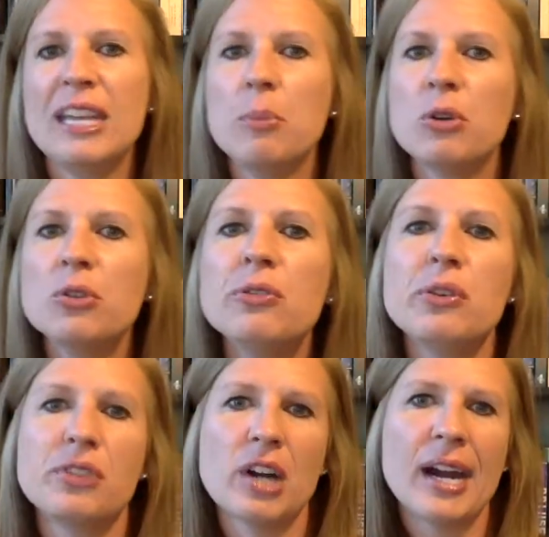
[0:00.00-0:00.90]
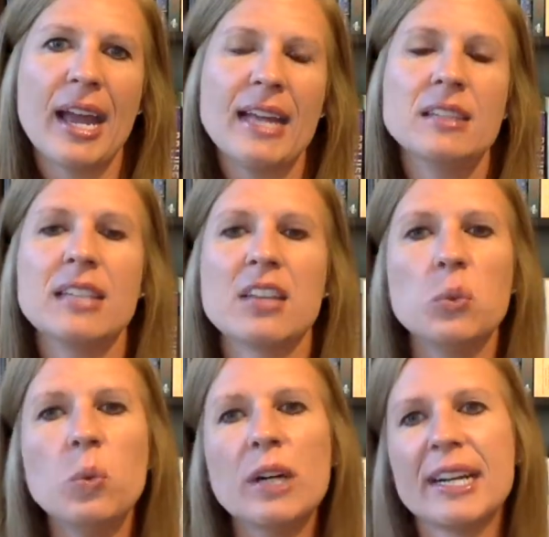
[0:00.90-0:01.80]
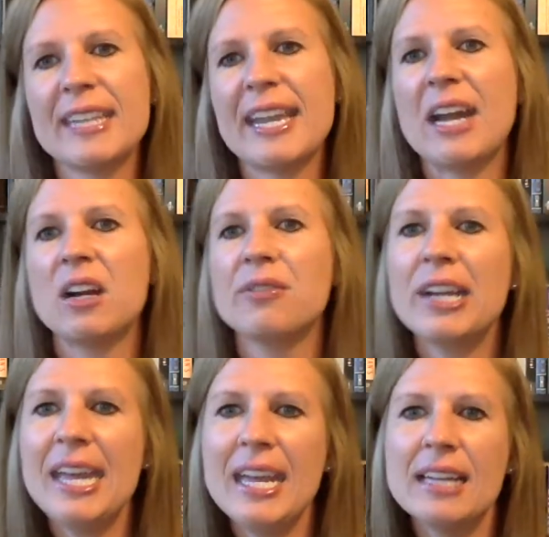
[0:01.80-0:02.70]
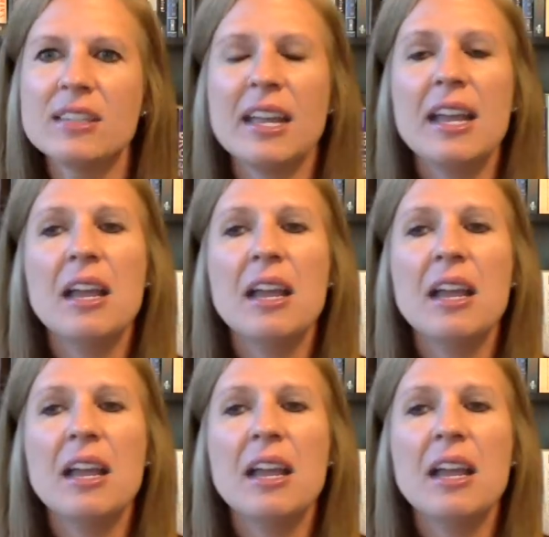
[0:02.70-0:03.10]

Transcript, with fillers: keep a roof over our heads, get to work, take care of our kids.